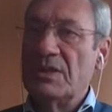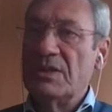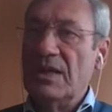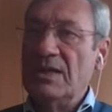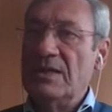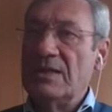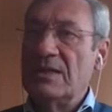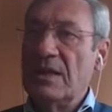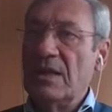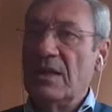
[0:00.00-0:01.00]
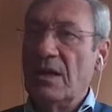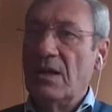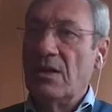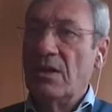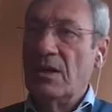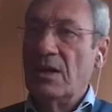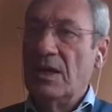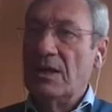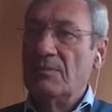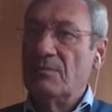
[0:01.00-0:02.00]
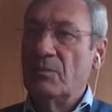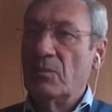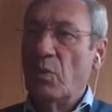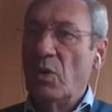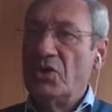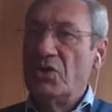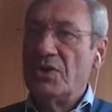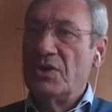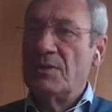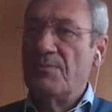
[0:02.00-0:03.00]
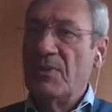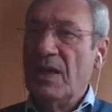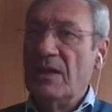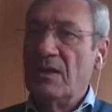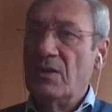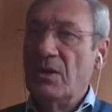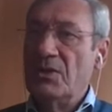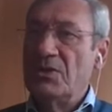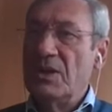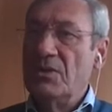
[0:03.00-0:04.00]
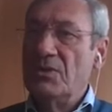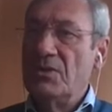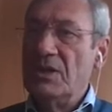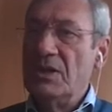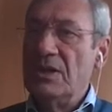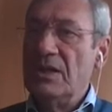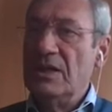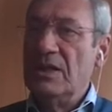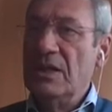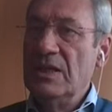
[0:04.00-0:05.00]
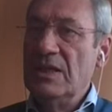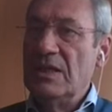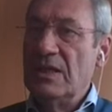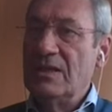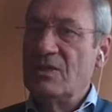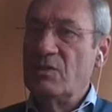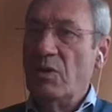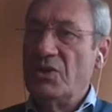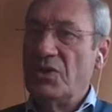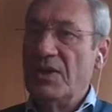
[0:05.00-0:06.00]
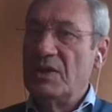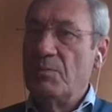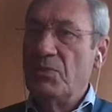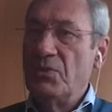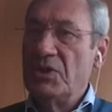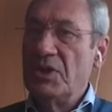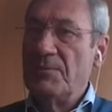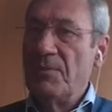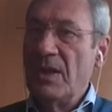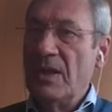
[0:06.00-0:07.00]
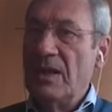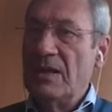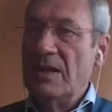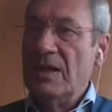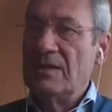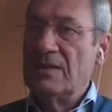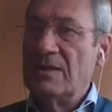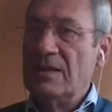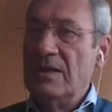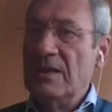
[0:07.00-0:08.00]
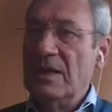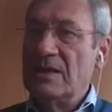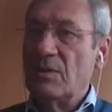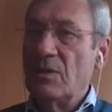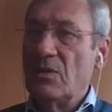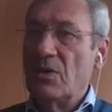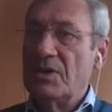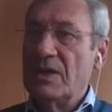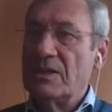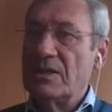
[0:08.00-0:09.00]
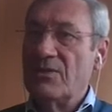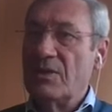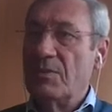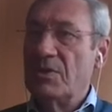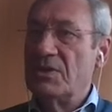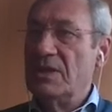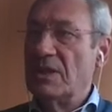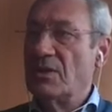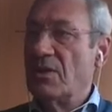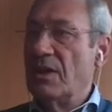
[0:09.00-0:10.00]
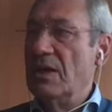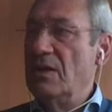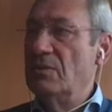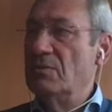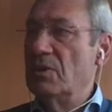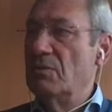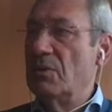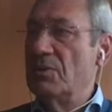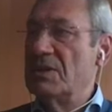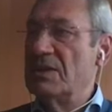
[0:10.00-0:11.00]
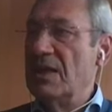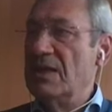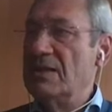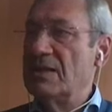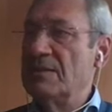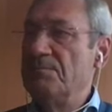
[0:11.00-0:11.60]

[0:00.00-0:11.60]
sides, there are washers and nuts, and you see here that this washer is pushing against the lateral cortex of the posterior ilium on both sides,